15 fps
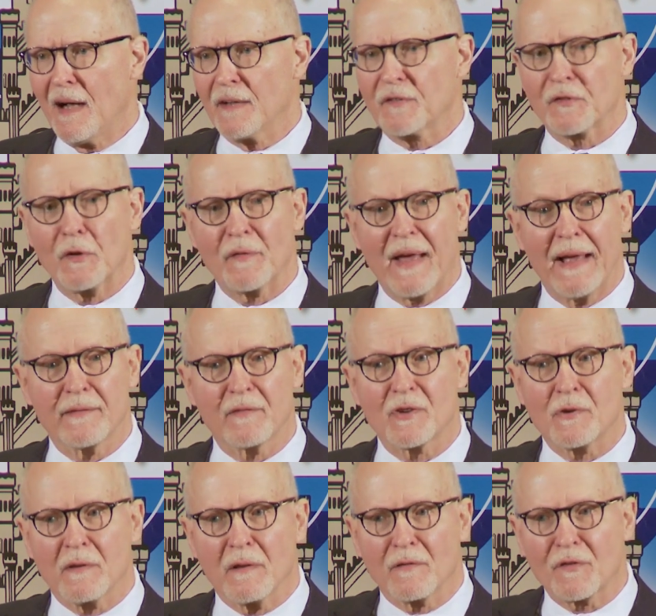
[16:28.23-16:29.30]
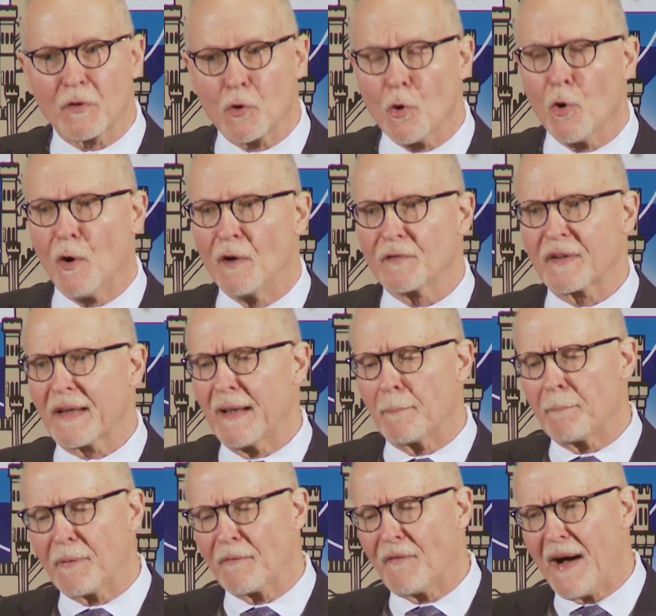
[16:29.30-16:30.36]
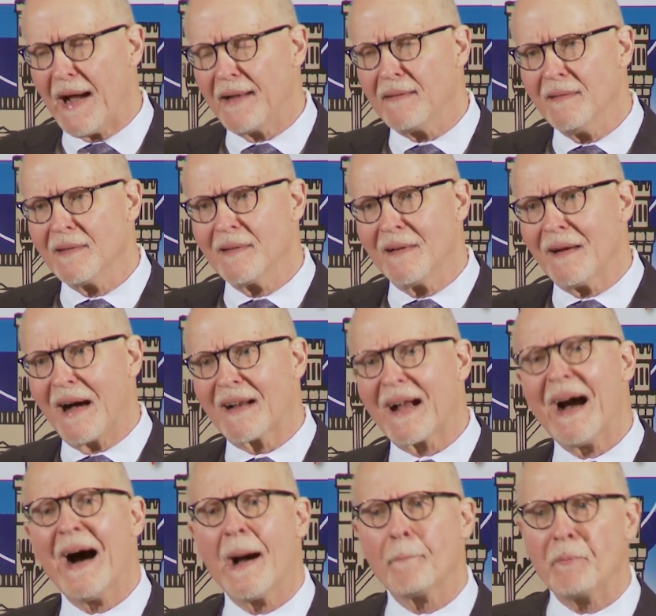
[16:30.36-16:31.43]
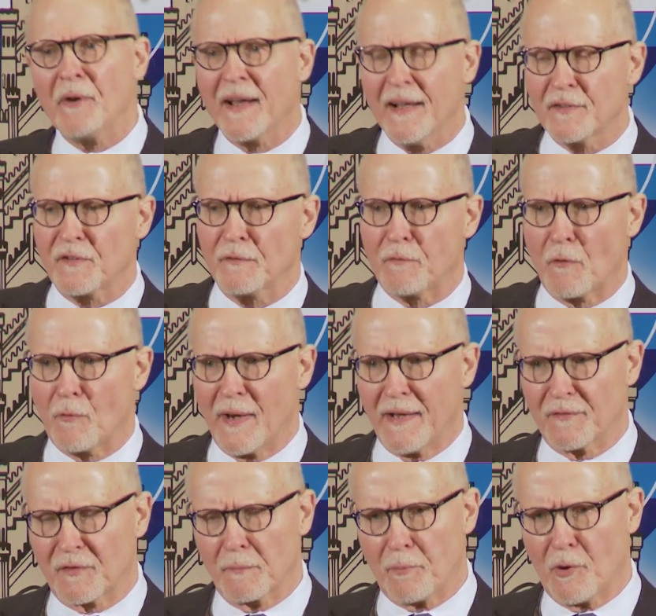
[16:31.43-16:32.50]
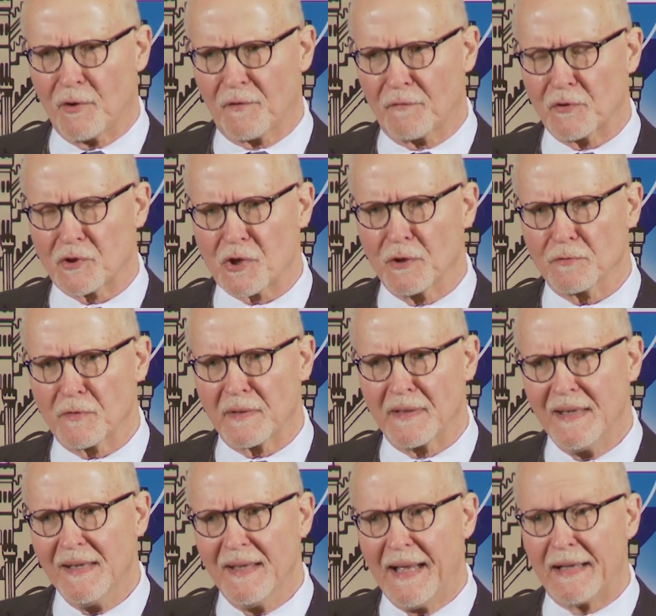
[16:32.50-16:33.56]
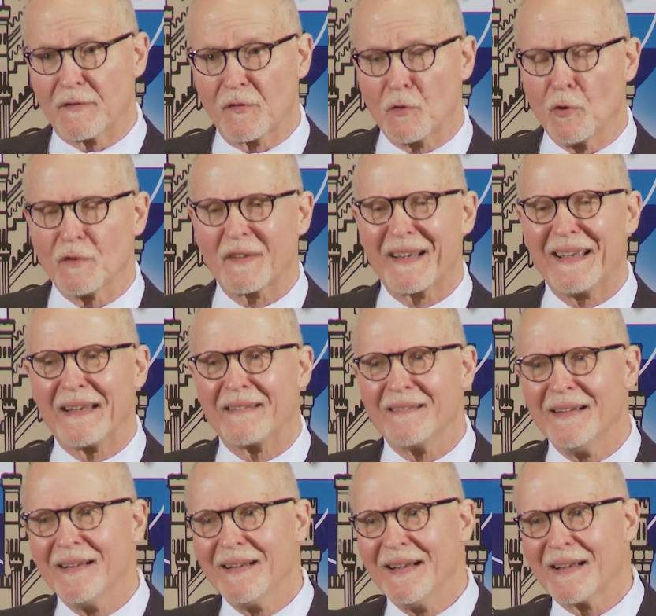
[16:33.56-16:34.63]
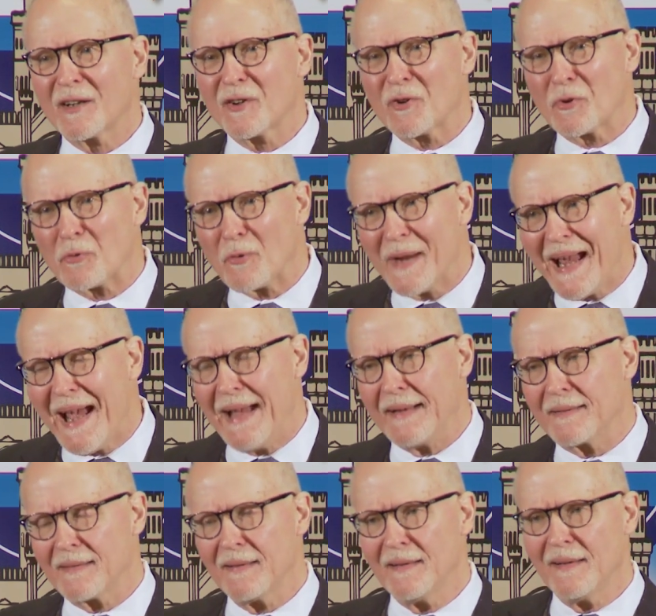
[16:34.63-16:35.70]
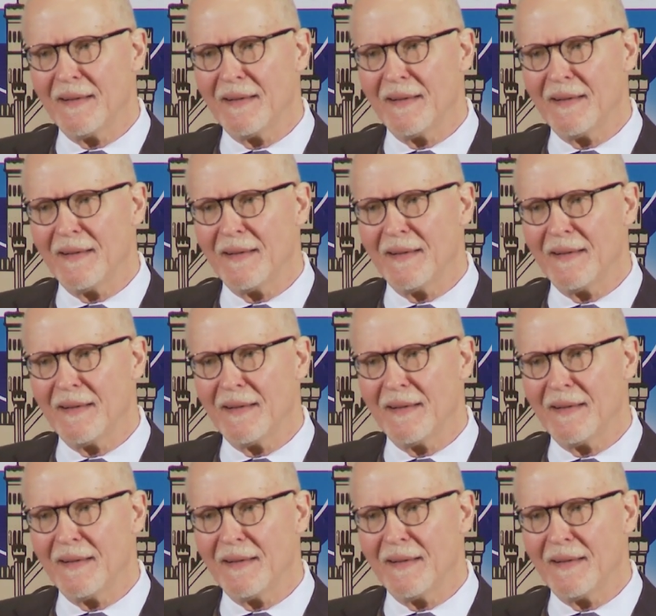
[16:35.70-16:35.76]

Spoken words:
so that schools can provide a comprehensive array of supports for children, and schools can create